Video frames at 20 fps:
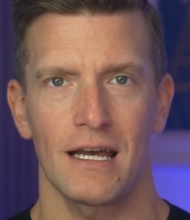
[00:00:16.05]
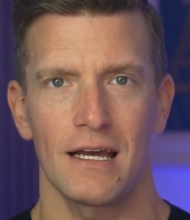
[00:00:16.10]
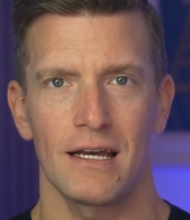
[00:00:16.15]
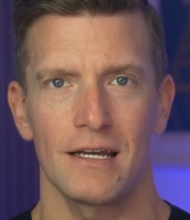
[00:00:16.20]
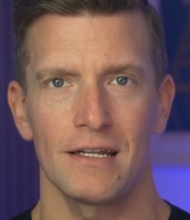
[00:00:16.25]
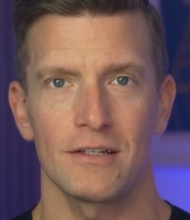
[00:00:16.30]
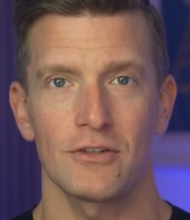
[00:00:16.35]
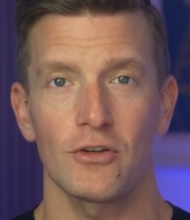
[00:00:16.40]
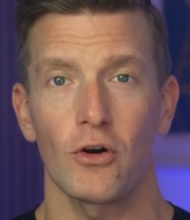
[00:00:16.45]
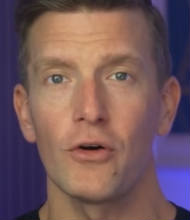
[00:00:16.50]

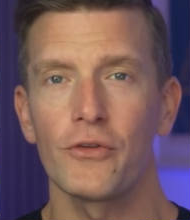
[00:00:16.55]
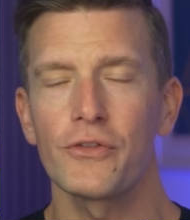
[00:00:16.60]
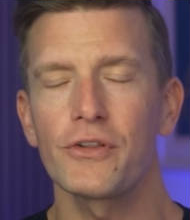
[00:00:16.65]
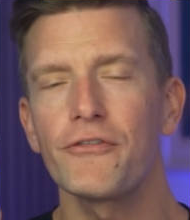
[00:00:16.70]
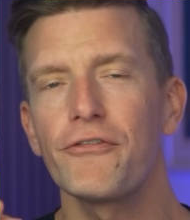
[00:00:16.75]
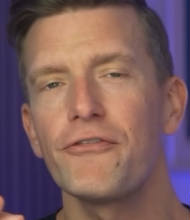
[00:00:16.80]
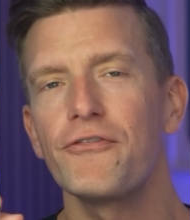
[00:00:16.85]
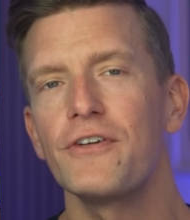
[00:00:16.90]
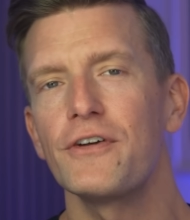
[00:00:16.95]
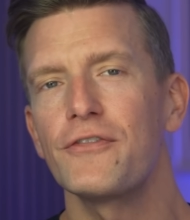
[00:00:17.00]
And on
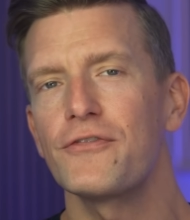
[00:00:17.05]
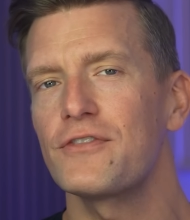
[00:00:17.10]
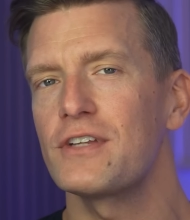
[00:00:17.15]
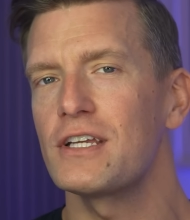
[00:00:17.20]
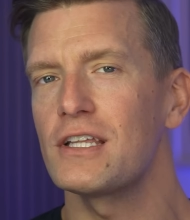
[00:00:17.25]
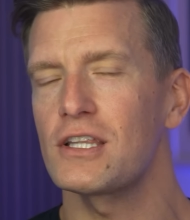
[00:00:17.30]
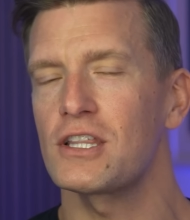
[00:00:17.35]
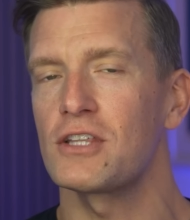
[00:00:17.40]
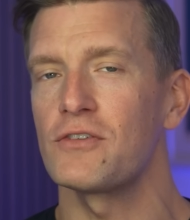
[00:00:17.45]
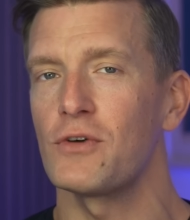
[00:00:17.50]
the
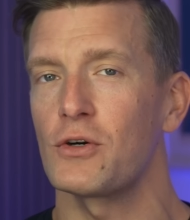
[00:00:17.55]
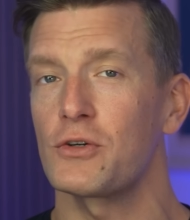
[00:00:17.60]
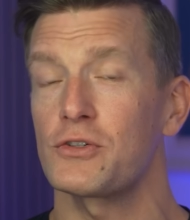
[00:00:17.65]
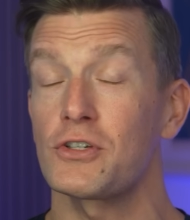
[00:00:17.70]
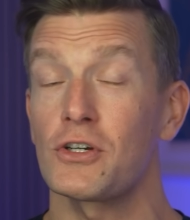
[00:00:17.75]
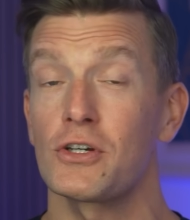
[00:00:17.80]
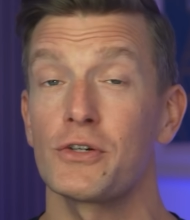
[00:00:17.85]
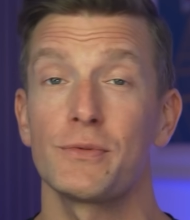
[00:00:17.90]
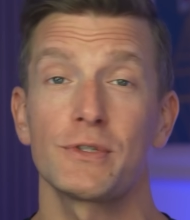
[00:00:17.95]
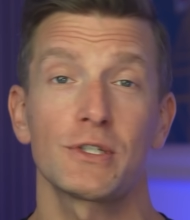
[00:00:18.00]
15th of
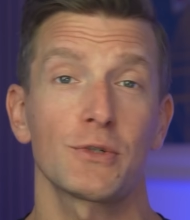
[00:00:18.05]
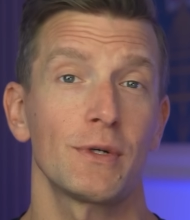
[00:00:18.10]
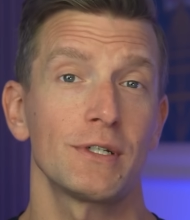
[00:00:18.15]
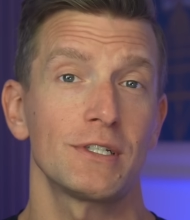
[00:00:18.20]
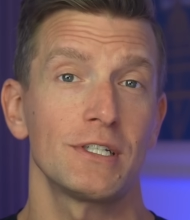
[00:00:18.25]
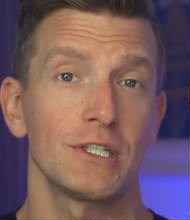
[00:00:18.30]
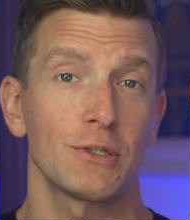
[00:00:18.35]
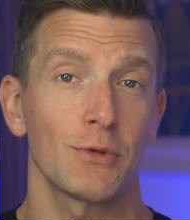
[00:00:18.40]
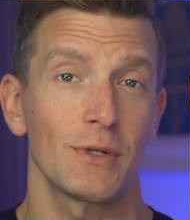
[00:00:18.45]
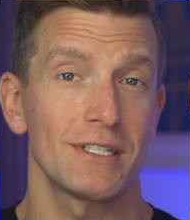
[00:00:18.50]
October
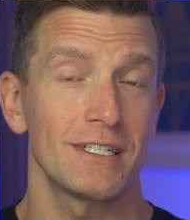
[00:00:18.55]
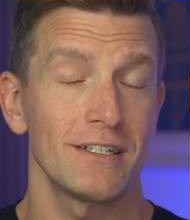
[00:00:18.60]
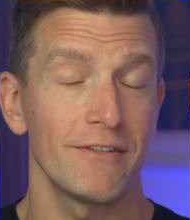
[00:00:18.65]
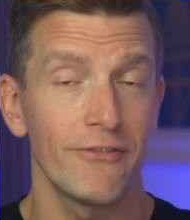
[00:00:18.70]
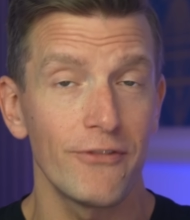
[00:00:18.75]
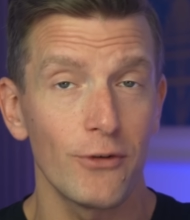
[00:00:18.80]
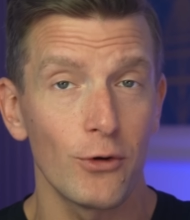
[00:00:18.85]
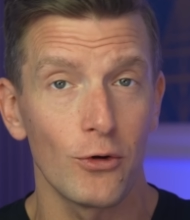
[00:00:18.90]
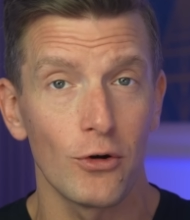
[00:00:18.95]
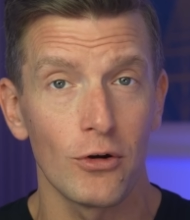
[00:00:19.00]

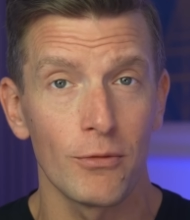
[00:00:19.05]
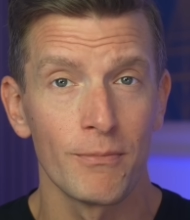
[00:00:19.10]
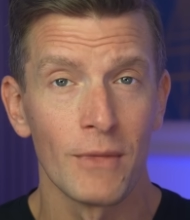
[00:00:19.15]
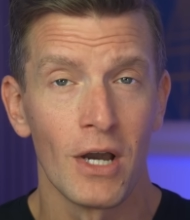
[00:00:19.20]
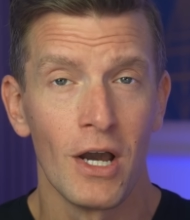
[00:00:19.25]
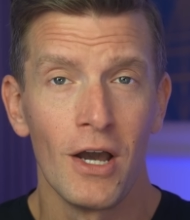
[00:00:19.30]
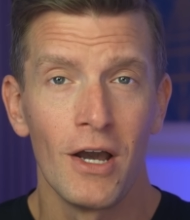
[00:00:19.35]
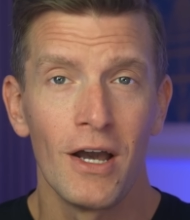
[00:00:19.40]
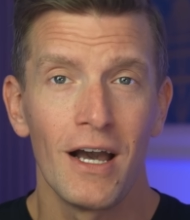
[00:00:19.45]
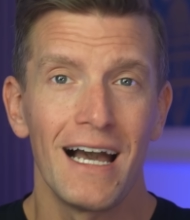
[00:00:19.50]
2024,
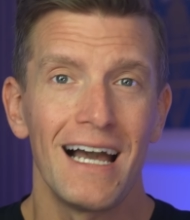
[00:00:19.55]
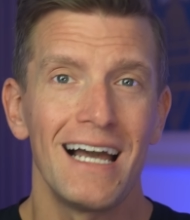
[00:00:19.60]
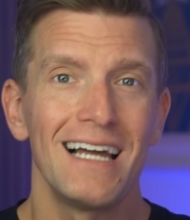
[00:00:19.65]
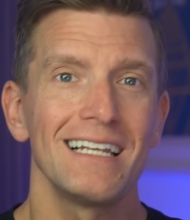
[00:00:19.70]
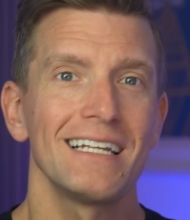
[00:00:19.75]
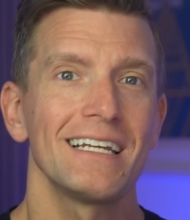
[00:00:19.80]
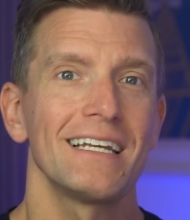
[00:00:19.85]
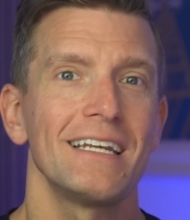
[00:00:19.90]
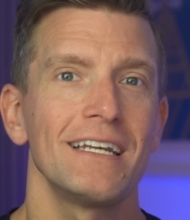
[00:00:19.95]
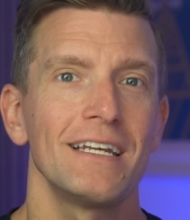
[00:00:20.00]

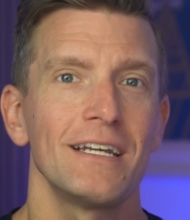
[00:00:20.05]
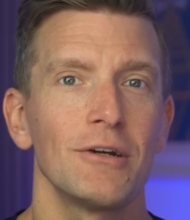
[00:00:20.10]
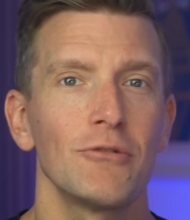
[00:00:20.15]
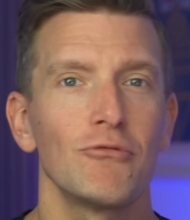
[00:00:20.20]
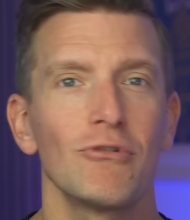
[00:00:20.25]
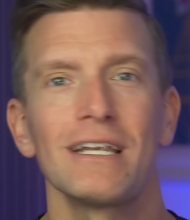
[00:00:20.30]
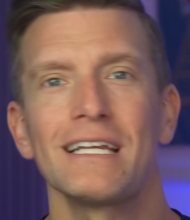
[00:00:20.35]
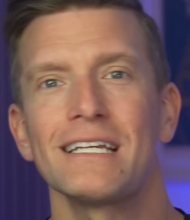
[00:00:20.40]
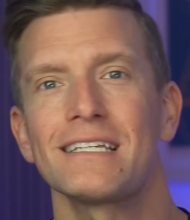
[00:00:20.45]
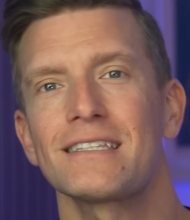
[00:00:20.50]
Elehear
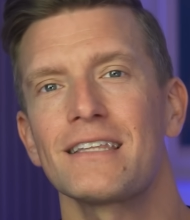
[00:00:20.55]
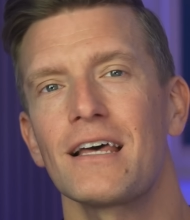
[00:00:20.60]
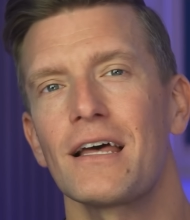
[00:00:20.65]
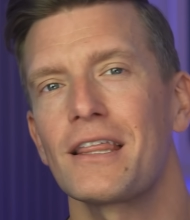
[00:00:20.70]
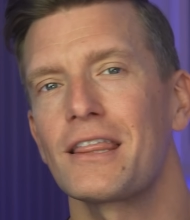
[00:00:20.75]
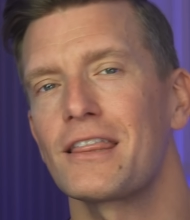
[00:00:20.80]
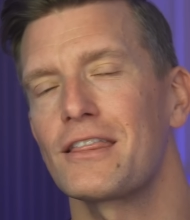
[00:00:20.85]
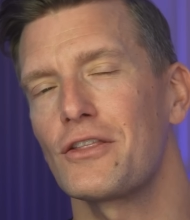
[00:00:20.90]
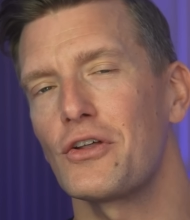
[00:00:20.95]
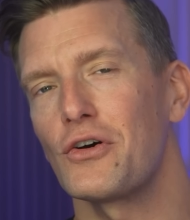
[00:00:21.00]
released
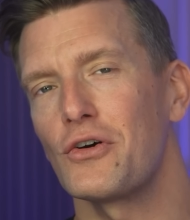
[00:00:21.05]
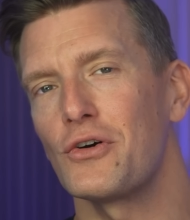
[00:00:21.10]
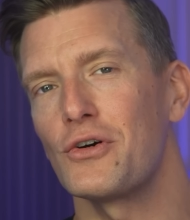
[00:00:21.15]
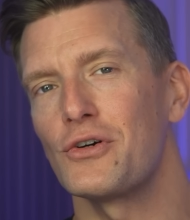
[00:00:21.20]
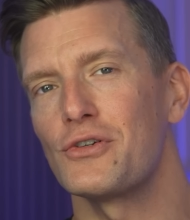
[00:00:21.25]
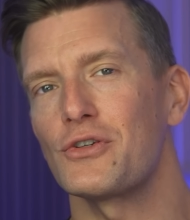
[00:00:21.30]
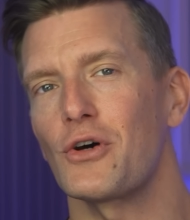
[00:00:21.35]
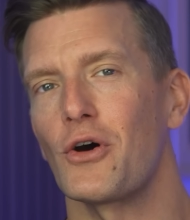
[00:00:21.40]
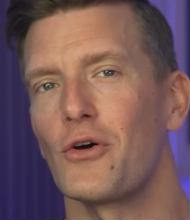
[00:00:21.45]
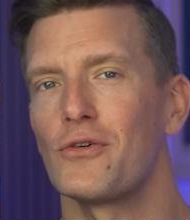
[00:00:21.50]
their
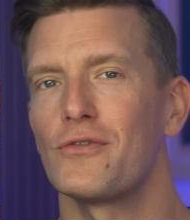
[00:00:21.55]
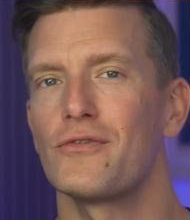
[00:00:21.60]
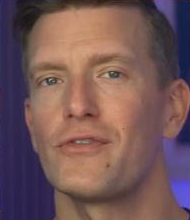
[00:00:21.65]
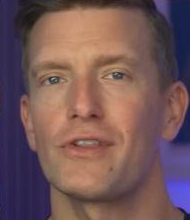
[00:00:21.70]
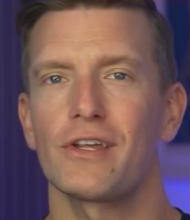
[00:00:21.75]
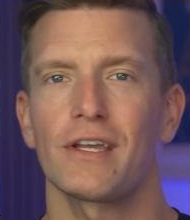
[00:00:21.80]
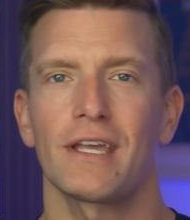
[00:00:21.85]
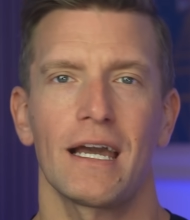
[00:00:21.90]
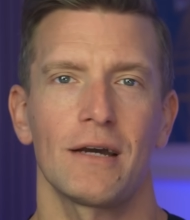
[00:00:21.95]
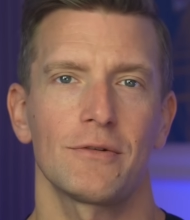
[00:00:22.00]
third
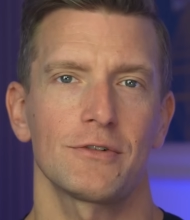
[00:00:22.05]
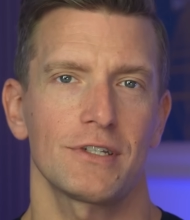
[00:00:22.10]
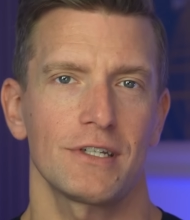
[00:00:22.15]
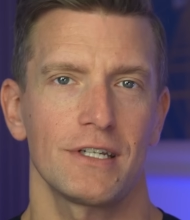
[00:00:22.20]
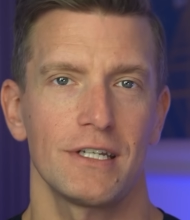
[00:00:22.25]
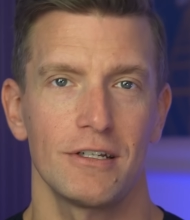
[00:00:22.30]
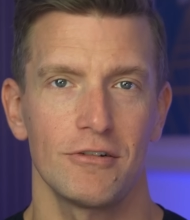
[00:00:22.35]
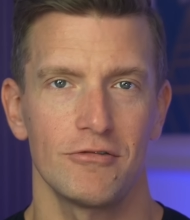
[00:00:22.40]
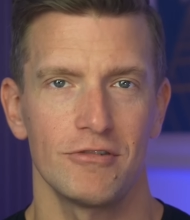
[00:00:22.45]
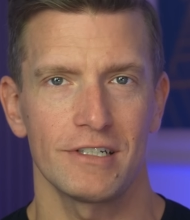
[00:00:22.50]
over the
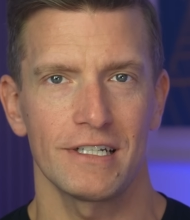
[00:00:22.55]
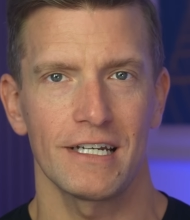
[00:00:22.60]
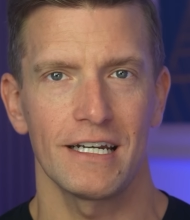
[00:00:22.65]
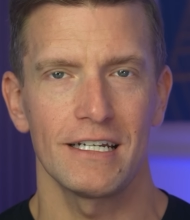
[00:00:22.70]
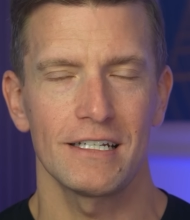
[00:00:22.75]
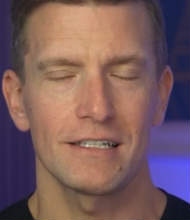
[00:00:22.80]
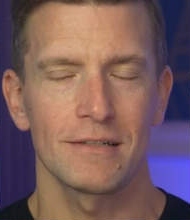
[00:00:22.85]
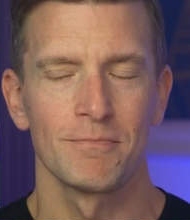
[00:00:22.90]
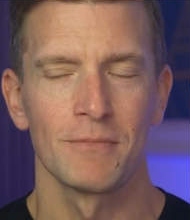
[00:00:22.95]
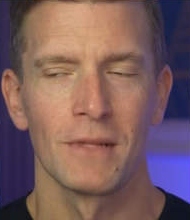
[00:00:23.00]
counter hearing
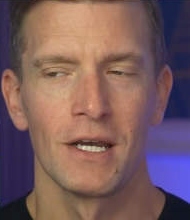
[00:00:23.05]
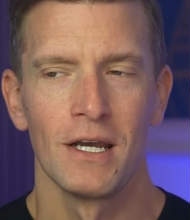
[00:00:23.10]
aid.